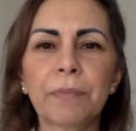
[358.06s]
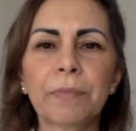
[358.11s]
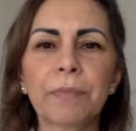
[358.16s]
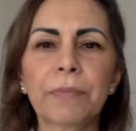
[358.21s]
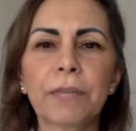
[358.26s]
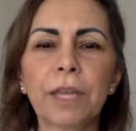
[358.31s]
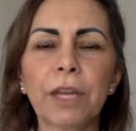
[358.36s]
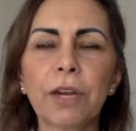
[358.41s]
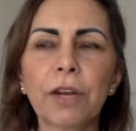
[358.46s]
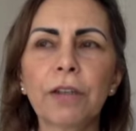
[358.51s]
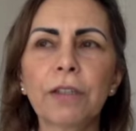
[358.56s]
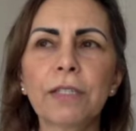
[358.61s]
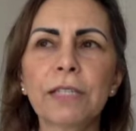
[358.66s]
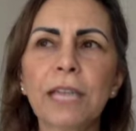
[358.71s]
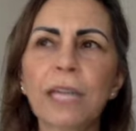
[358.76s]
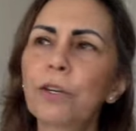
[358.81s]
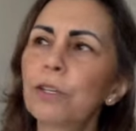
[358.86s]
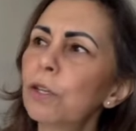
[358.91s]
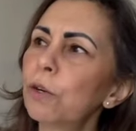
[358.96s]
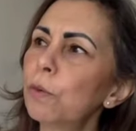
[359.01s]
you know, because they
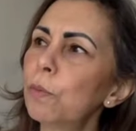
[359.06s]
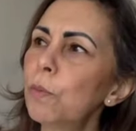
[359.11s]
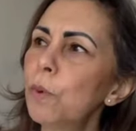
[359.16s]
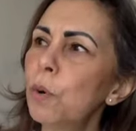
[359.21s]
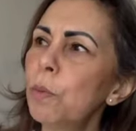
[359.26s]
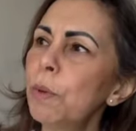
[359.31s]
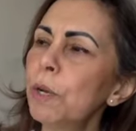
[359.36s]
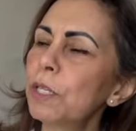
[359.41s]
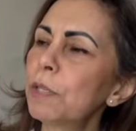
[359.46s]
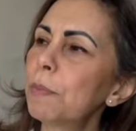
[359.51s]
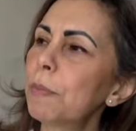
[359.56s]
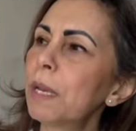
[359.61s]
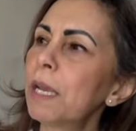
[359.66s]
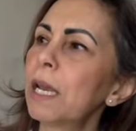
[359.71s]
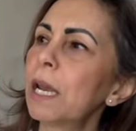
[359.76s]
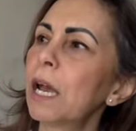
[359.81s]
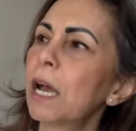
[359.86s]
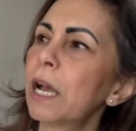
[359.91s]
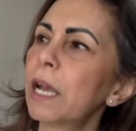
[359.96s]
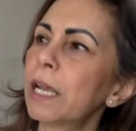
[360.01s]
could almost be
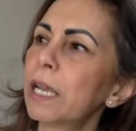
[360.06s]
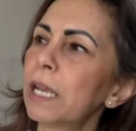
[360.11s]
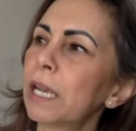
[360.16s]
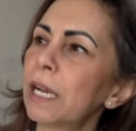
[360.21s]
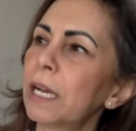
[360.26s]
like